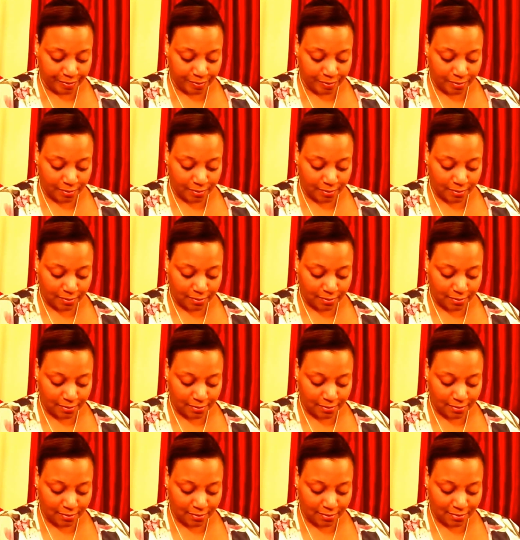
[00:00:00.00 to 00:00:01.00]

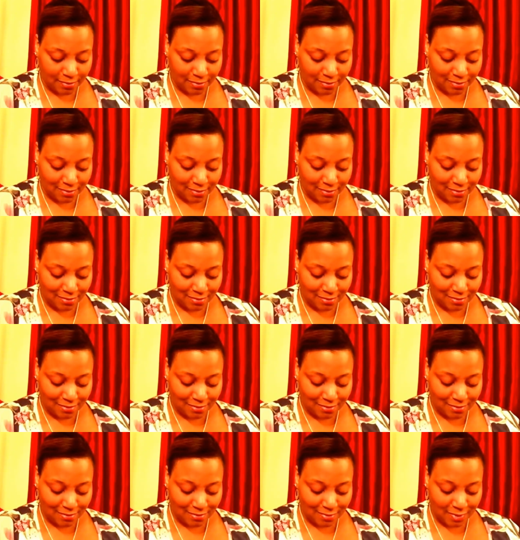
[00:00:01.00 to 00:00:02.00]

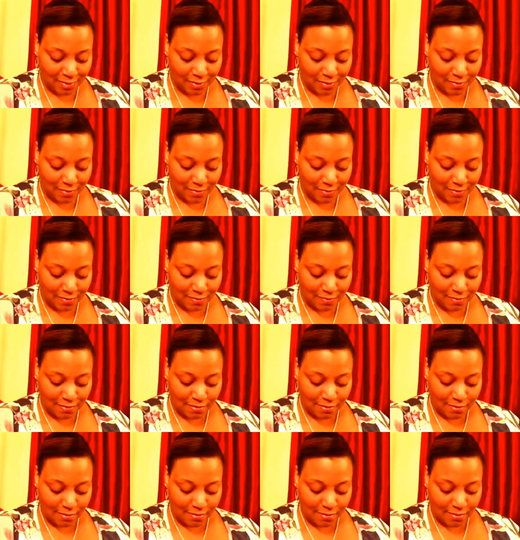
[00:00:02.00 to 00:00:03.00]

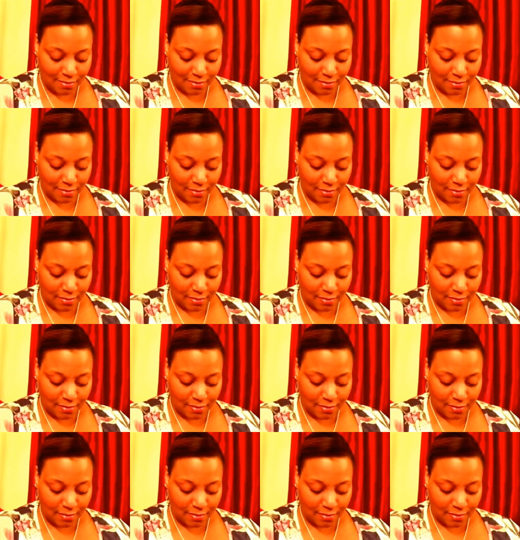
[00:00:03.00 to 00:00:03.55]
(no one is talking)